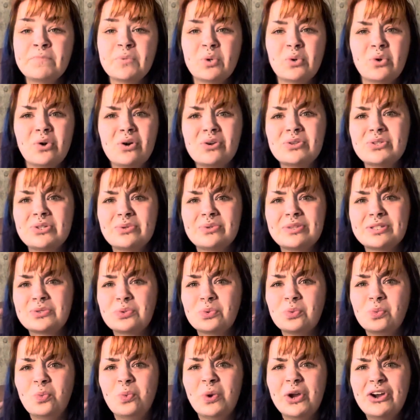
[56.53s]
or also this
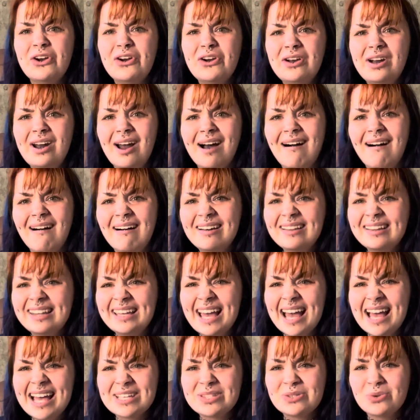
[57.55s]
weird ugly
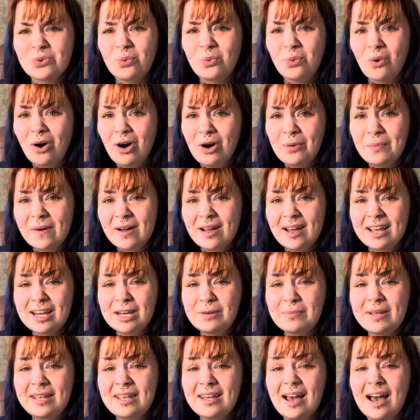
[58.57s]
ass wall behind
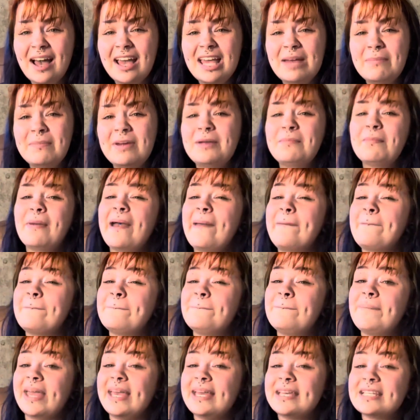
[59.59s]
me. I am in my
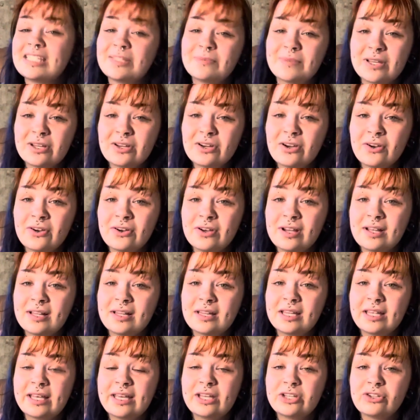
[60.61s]
basement
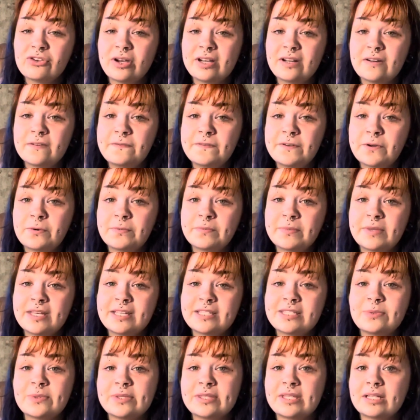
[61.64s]
currently trying to film this
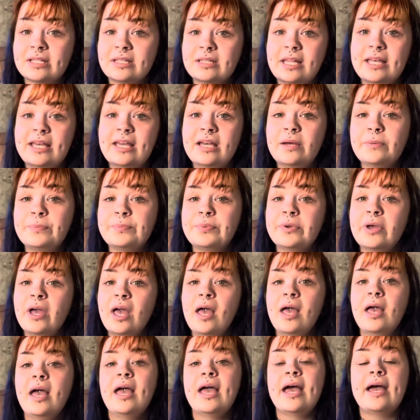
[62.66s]
with a lamp
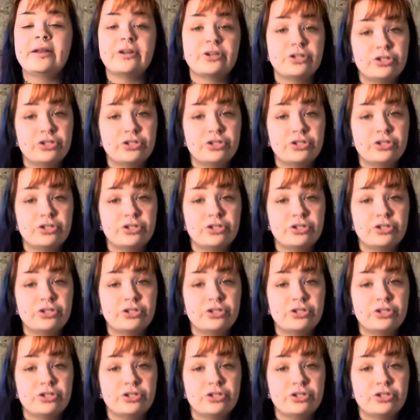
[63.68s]
and a